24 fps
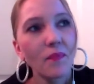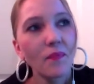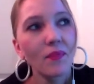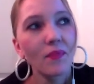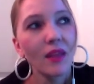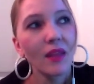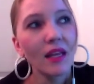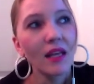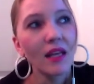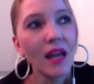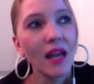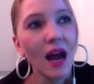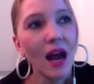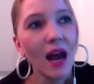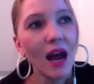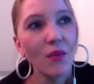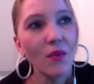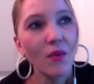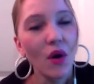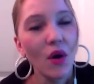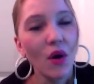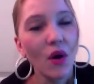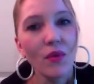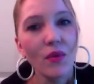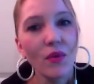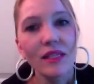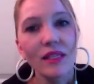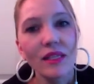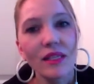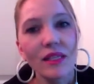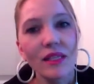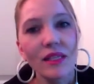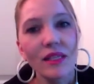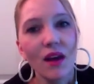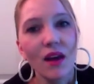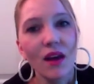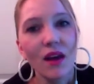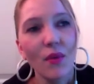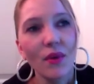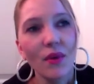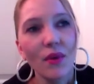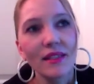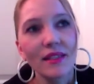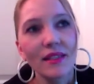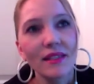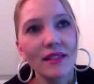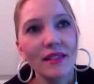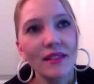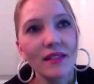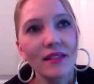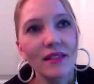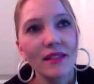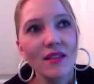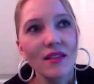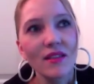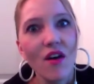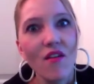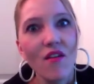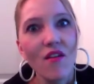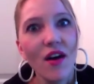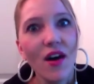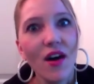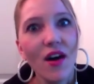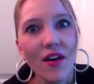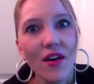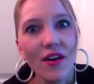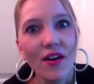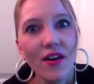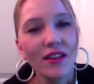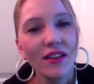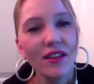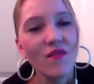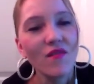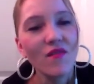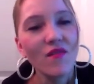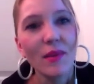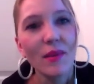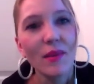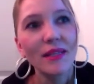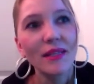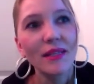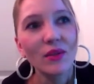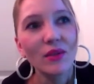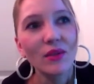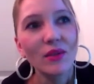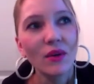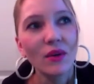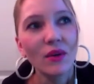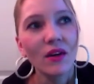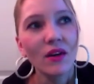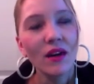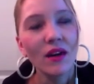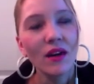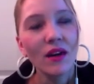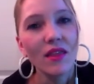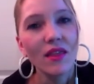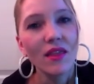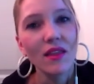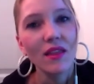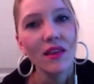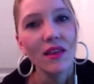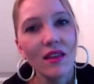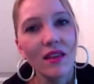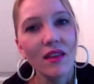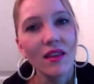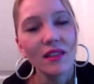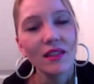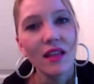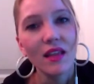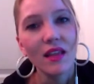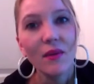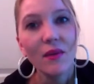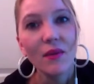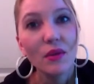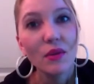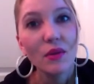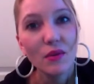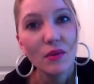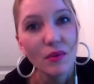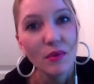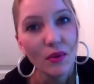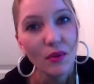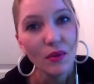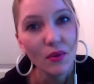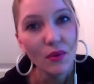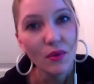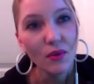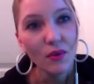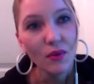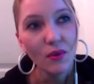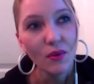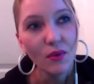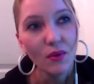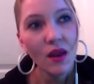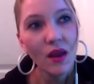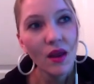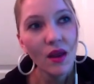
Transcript: And I will always love her and love my mentor and select people who